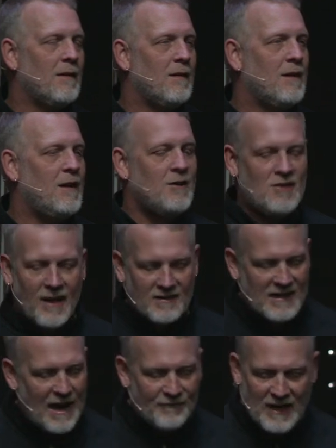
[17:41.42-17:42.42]
You just
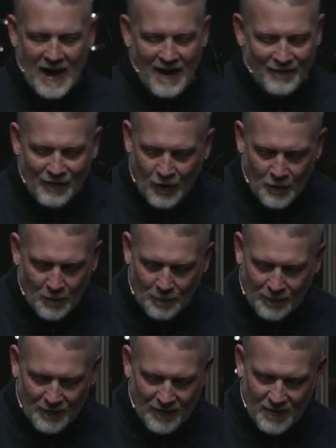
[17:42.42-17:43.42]
have to have hope.
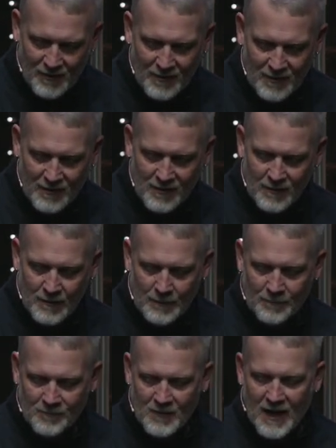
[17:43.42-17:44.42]

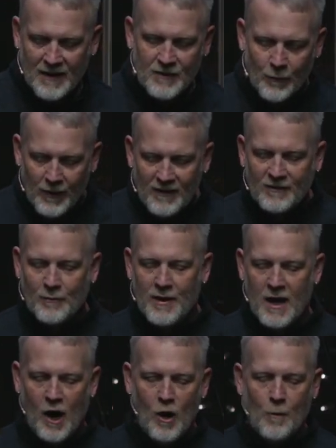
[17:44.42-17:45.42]
And the reason we
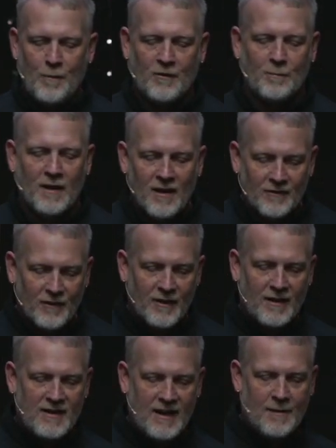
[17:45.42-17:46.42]
hope is because on a
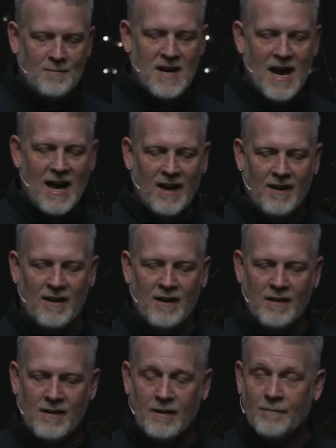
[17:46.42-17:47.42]
dim night,
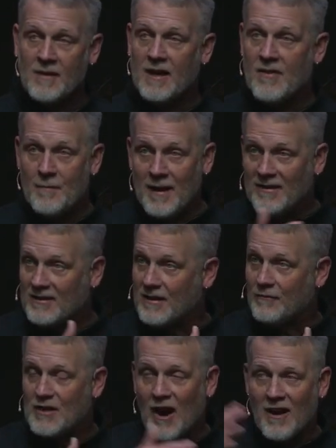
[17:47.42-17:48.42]
in the midst of
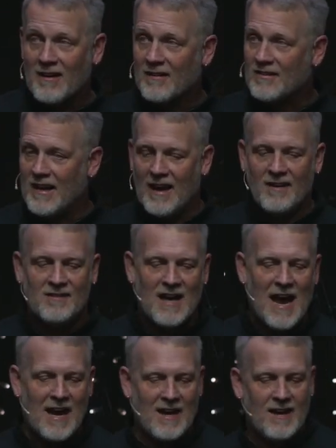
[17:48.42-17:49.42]
darkness and
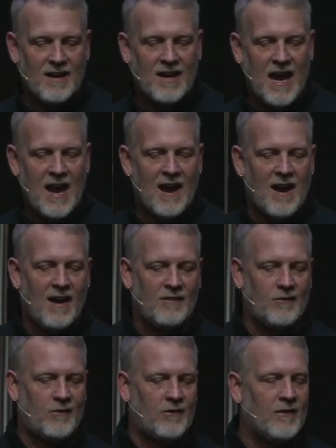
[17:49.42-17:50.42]
anxiety and
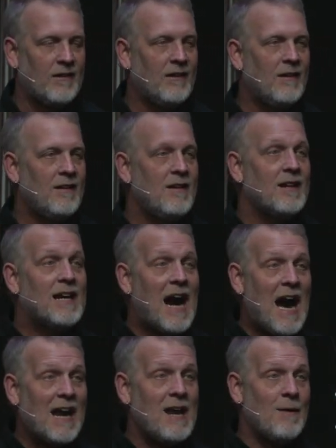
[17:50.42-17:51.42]
chaos,
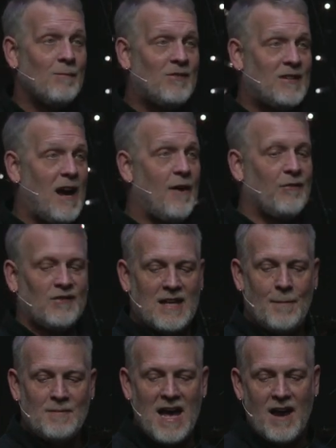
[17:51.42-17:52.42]
God Himself
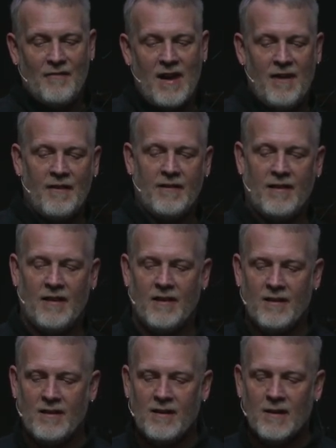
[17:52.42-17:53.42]
stepped out of heaven
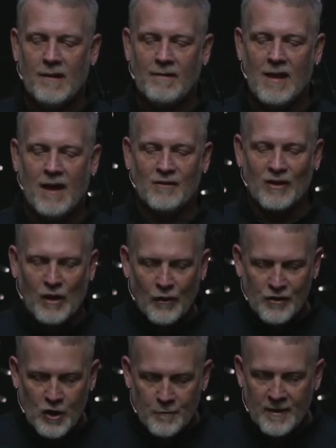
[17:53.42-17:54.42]
and took on
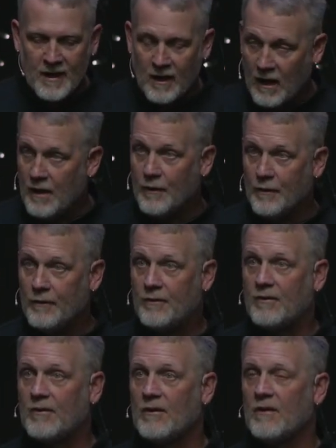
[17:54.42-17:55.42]
human clothes